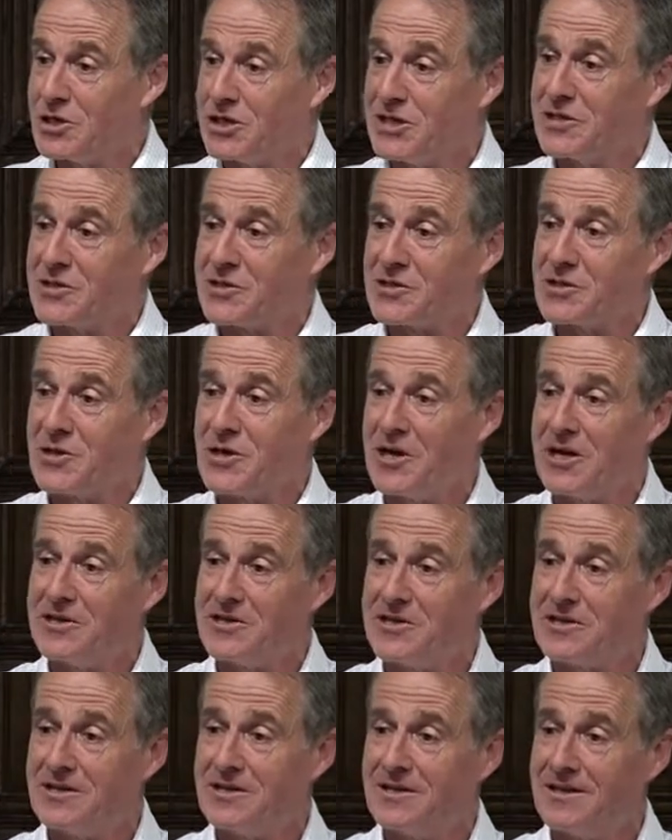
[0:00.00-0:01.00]
Jesus
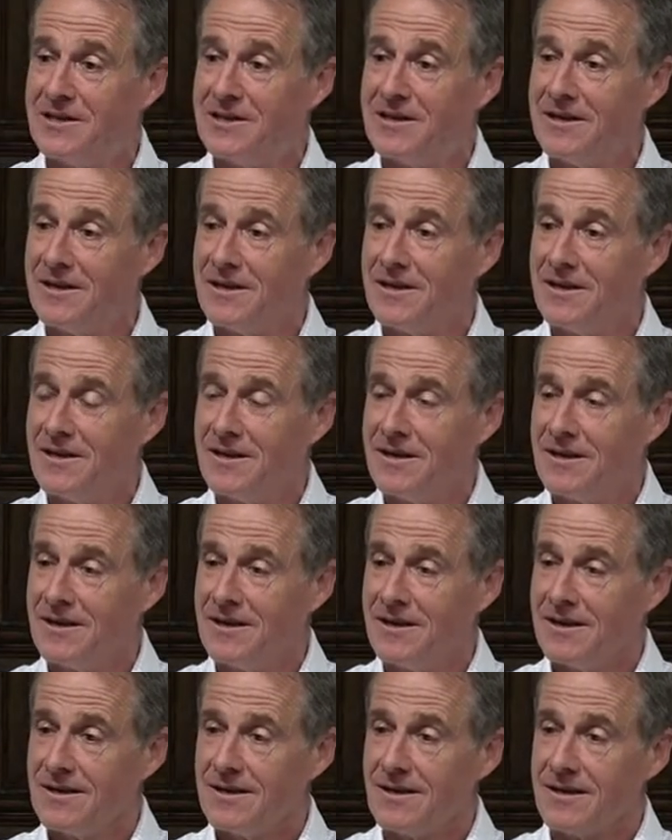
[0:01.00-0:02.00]
Christ.
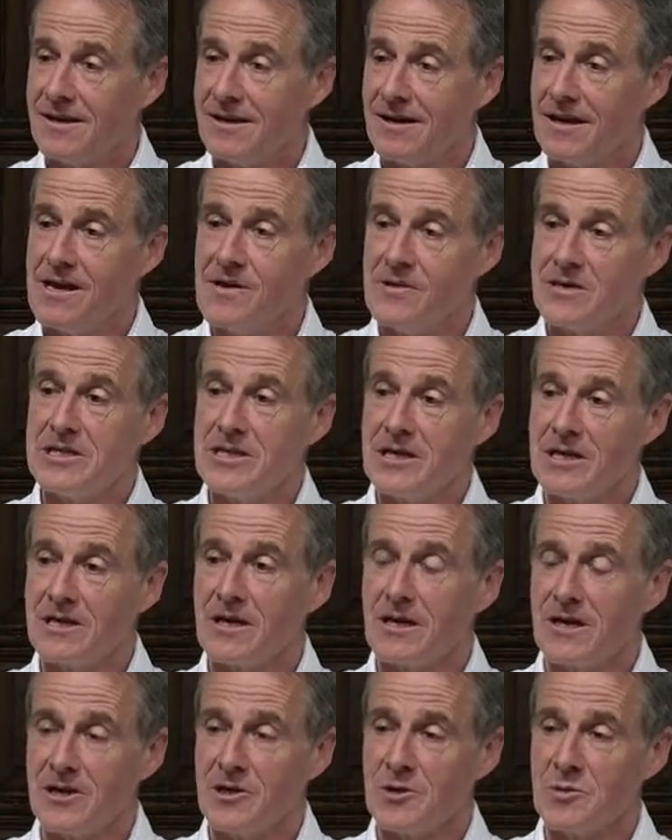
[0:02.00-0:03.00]
And here is an
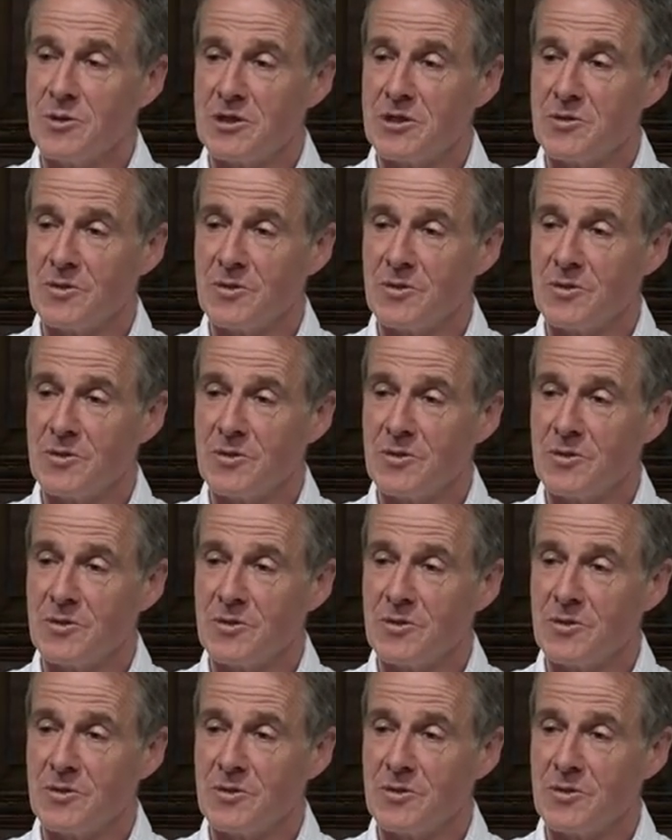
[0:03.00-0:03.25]
encouragement